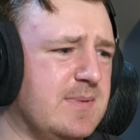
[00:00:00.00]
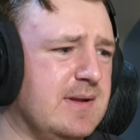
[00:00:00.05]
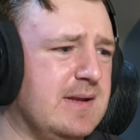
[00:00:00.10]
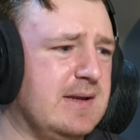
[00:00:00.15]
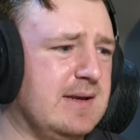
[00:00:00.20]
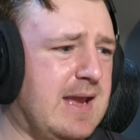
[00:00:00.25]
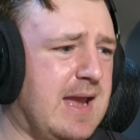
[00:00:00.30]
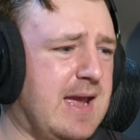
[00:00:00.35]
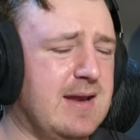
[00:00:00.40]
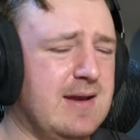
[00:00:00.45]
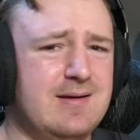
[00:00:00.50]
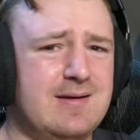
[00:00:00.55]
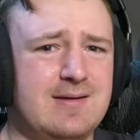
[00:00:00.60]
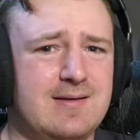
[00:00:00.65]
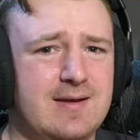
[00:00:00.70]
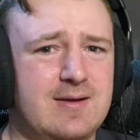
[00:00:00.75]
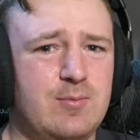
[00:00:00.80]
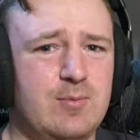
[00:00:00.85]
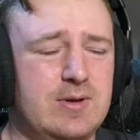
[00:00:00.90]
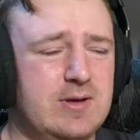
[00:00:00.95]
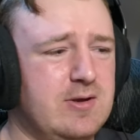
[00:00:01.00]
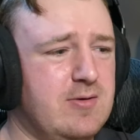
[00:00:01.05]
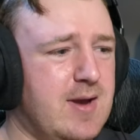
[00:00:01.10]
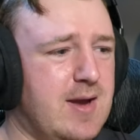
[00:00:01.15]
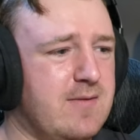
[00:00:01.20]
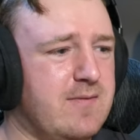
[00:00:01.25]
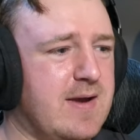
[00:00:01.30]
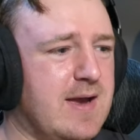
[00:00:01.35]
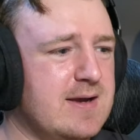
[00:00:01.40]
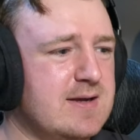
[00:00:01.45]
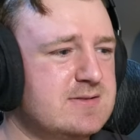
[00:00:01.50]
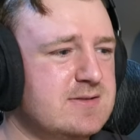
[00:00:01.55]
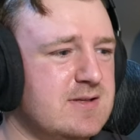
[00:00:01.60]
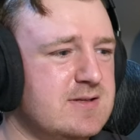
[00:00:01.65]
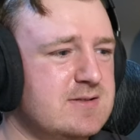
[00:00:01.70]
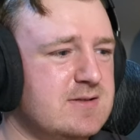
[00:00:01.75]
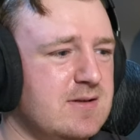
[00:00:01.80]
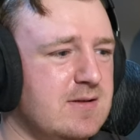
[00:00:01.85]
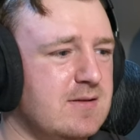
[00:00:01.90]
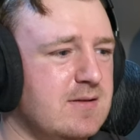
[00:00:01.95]
but in Canada, like, we do have
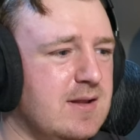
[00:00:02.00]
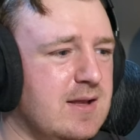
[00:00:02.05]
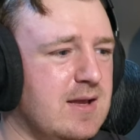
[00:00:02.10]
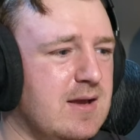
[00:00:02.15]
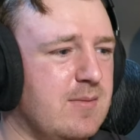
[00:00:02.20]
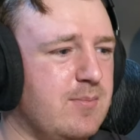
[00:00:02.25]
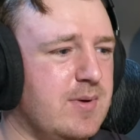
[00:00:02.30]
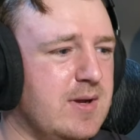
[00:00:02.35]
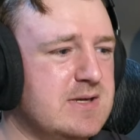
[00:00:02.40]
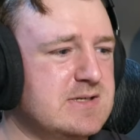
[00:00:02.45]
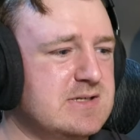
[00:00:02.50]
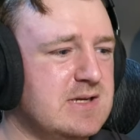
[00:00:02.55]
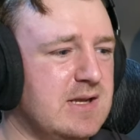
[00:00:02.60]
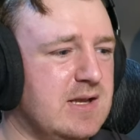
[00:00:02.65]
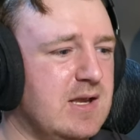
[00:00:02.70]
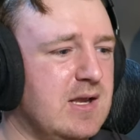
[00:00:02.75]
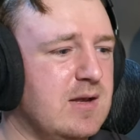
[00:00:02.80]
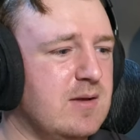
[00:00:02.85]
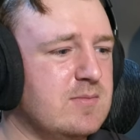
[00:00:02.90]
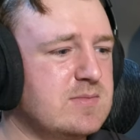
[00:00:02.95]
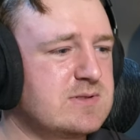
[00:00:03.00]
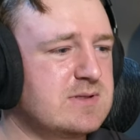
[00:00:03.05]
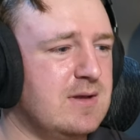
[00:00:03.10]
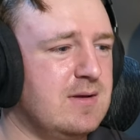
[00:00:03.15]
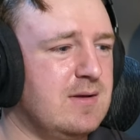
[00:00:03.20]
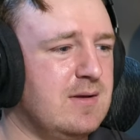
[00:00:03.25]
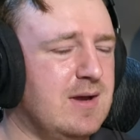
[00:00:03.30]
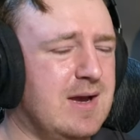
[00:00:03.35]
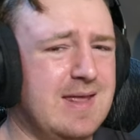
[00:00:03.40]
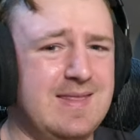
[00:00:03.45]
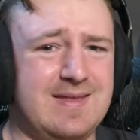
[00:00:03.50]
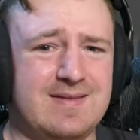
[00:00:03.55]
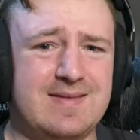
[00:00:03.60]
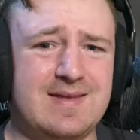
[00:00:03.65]
access to like a bunch of games. I think